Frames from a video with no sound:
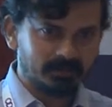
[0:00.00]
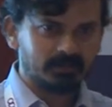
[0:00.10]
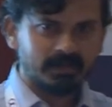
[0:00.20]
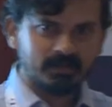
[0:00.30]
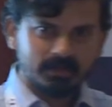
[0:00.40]
this
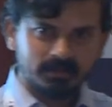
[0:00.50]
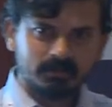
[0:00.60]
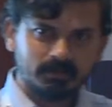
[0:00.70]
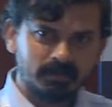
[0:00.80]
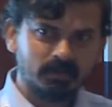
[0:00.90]
is, I, I,
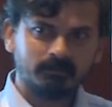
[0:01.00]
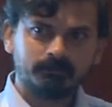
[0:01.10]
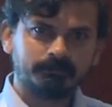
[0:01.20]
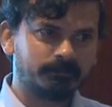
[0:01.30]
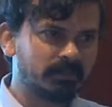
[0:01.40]
I love
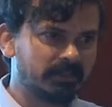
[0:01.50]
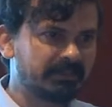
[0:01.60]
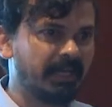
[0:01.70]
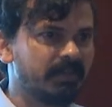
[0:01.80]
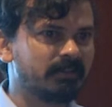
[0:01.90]
uh,
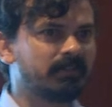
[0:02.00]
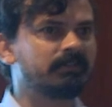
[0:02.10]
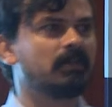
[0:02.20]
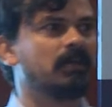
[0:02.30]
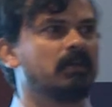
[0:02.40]
saying
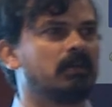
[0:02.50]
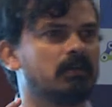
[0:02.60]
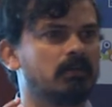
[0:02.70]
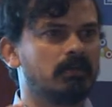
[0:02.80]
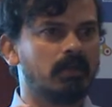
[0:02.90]
this,
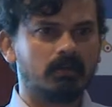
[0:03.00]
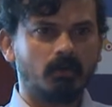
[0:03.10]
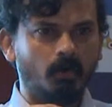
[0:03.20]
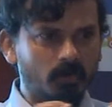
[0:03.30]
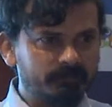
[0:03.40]

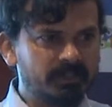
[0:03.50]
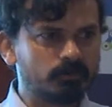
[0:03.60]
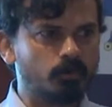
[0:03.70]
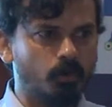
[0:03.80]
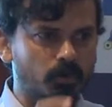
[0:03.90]
all of this
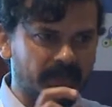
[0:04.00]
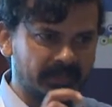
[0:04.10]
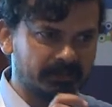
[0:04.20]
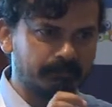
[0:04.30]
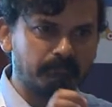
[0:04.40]
code
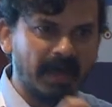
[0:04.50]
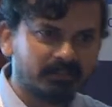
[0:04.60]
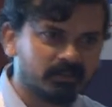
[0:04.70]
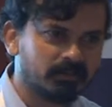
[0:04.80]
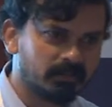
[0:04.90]
is
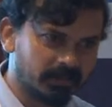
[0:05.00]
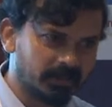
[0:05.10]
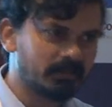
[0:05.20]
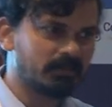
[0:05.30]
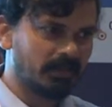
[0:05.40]
math
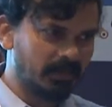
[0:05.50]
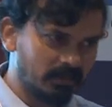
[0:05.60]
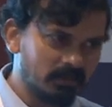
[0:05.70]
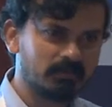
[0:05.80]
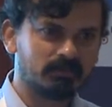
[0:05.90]
written
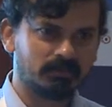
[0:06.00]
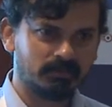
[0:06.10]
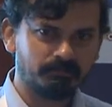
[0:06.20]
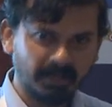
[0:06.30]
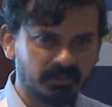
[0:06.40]
in
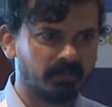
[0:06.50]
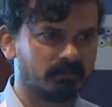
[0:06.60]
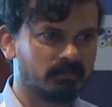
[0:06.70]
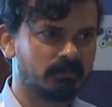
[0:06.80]
Python.